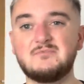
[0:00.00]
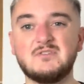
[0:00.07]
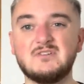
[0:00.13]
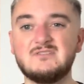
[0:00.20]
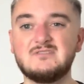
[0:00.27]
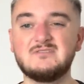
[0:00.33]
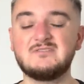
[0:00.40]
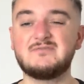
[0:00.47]

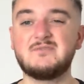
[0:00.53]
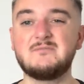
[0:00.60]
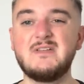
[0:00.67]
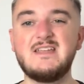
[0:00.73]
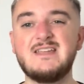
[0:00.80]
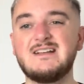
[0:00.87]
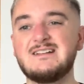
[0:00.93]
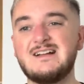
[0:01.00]
But for
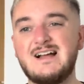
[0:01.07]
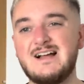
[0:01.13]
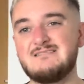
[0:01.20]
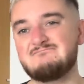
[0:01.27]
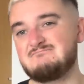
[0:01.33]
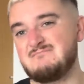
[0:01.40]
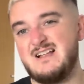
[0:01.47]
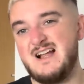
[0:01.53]
me, I
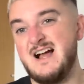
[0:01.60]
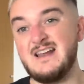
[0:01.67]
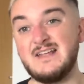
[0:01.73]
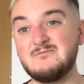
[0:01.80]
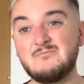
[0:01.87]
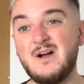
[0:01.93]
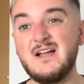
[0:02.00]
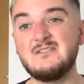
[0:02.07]

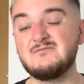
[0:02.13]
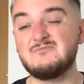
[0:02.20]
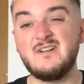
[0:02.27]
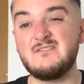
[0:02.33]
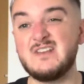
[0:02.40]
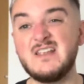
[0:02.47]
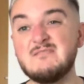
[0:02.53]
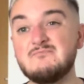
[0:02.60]
like, why,
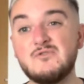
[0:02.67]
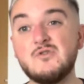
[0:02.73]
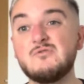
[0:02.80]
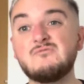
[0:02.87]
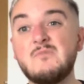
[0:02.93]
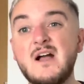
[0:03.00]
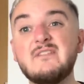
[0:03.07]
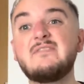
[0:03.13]
if it ain't
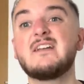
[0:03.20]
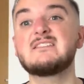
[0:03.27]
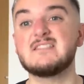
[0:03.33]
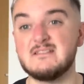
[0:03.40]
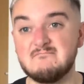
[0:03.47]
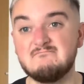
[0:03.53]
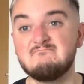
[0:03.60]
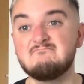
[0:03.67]
broke, why fix
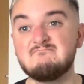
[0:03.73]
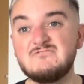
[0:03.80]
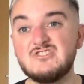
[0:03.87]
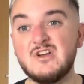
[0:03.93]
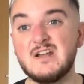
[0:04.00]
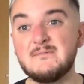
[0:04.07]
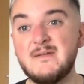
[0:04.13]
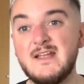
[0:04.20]
it? Do
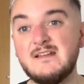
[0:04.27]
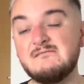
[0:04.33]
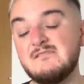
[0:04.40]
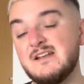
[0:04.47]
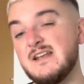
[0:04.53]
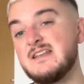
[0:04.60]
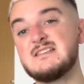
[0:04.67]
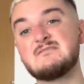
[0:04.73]
you know what I mean?
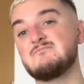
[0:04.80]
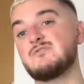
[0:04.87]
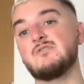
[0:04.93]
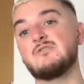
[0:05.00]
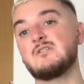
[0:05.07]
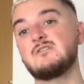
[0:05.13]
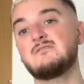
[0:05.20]
And it isn't broke.